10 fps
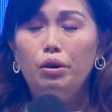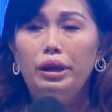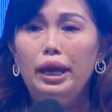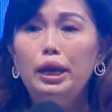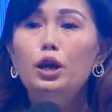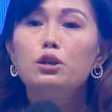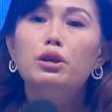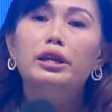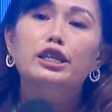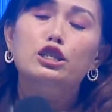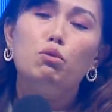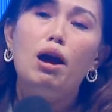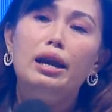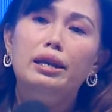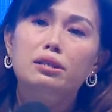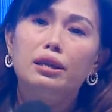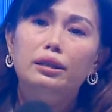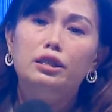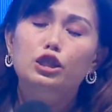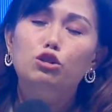Okay, so that is why I
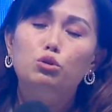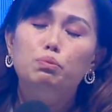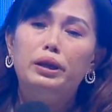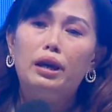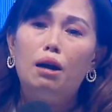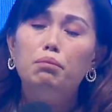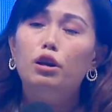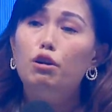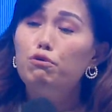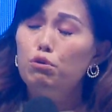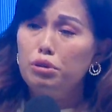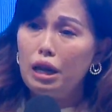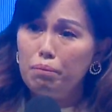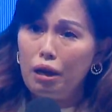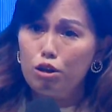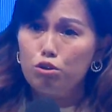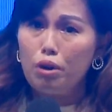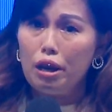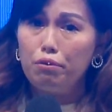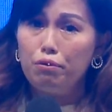decided to become a full-time
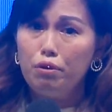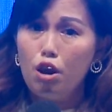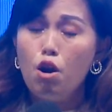housewife.